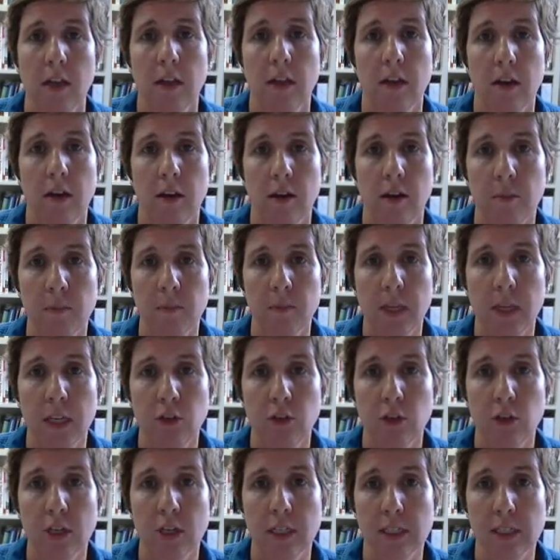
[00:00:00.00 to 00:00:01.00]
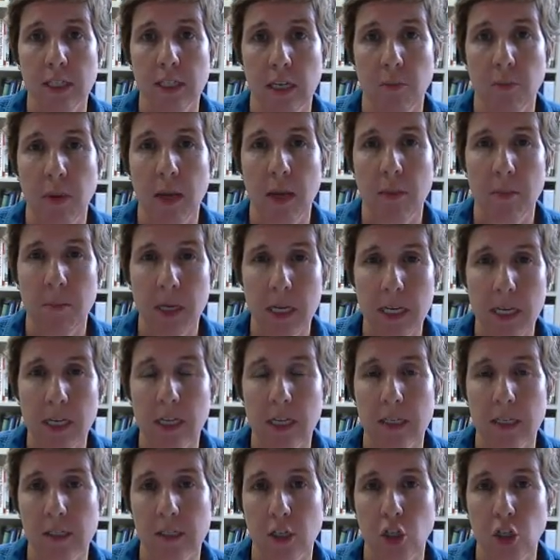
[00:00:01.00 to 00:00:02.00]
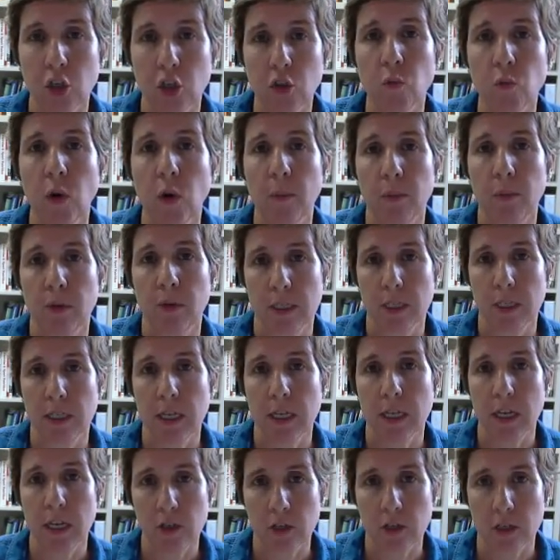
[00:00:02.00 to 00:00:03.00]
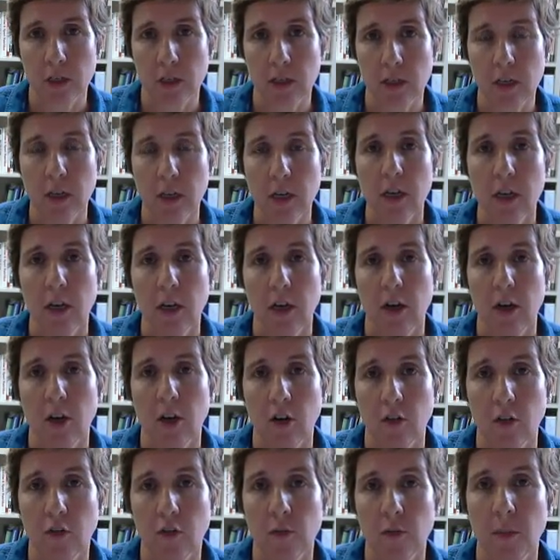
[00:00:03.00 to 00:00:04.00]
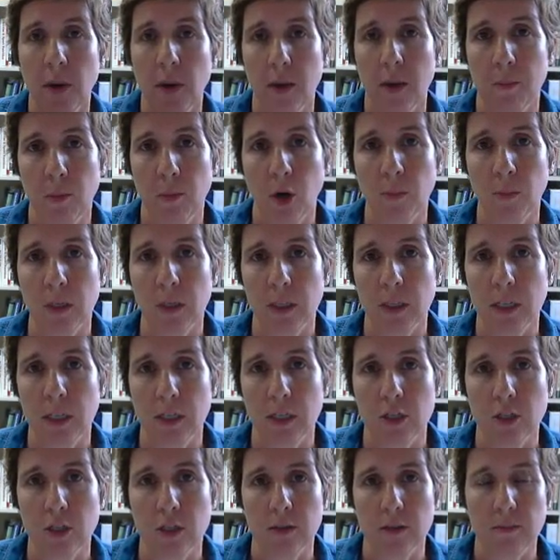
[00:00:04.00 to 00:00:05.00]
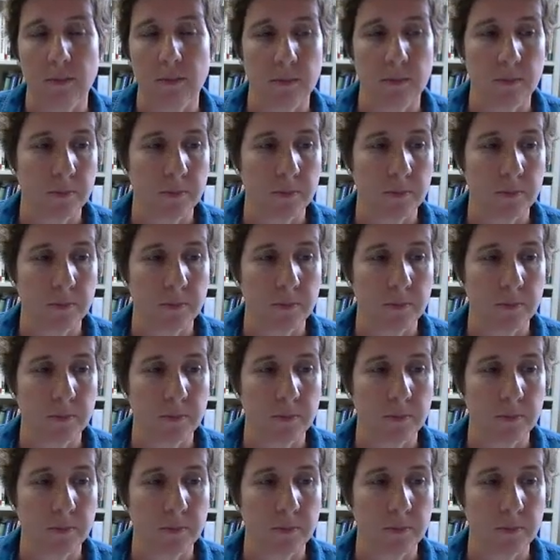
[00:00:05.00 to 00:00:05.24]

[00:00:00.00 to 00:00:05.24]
then you can say my mean is a good representation of my population.